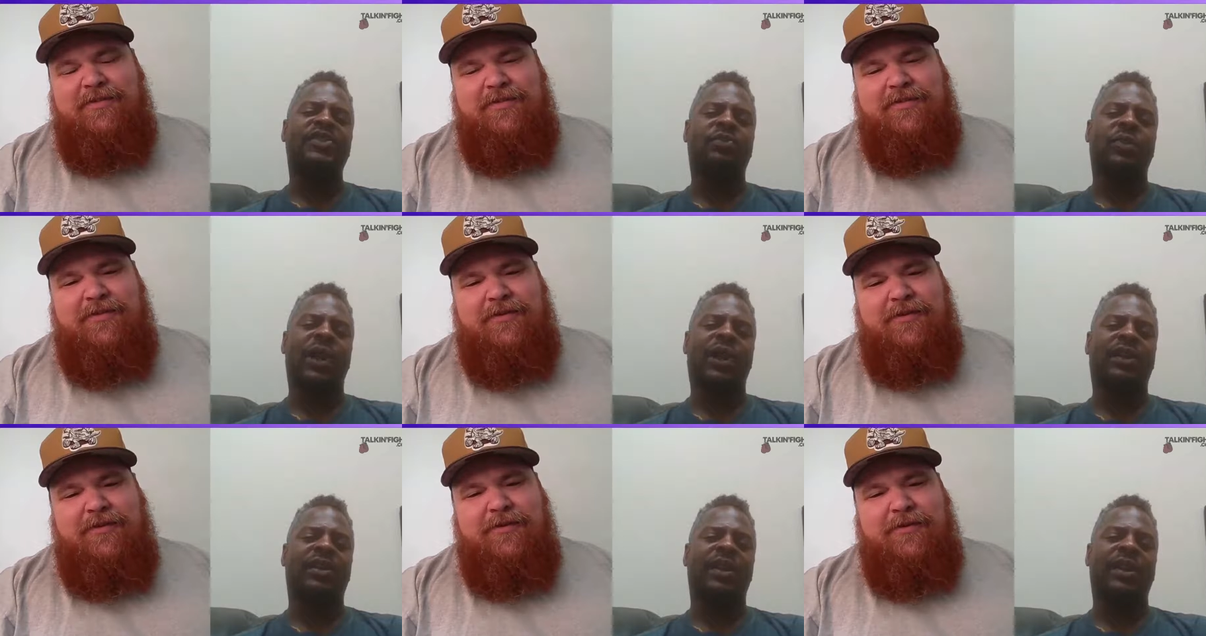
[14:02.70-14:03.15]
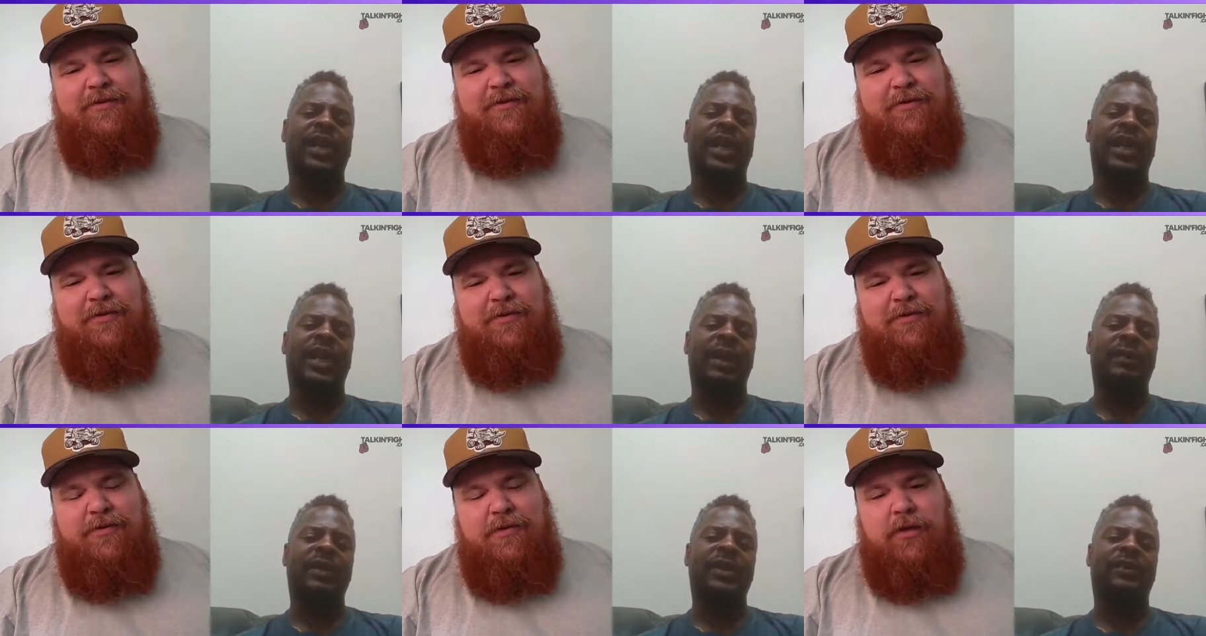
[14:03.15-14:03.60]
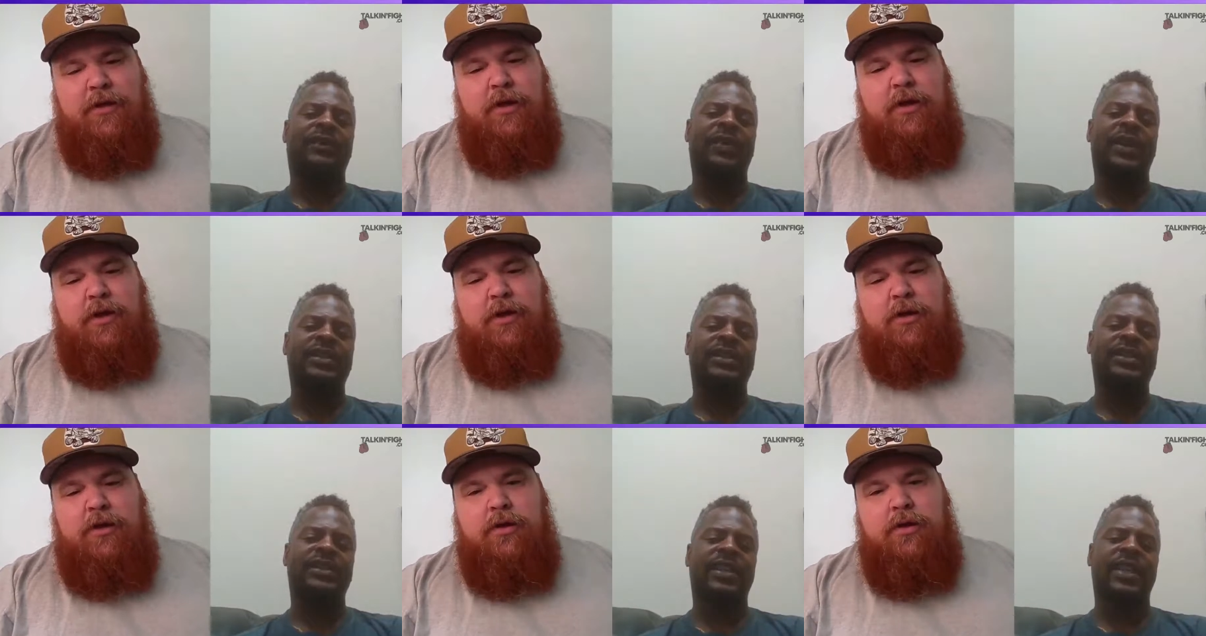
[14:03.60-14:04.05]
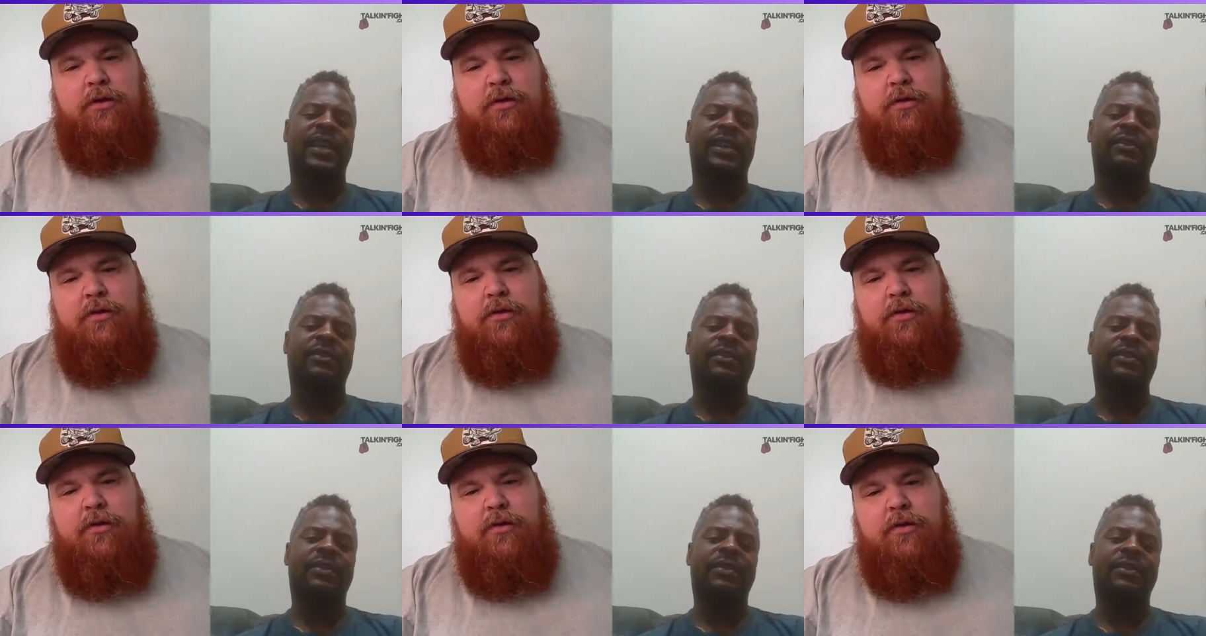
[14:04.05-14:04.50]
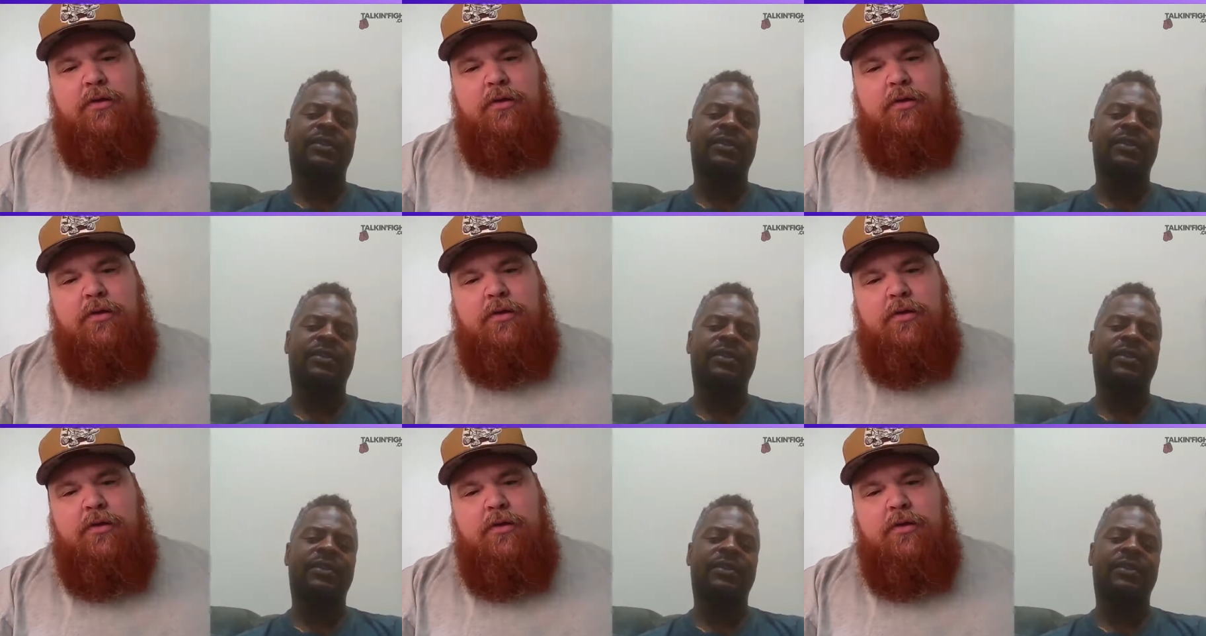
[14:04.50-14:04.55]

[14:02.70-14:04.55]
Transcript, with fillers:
Speaker 1: of his record again. How many fights does he have?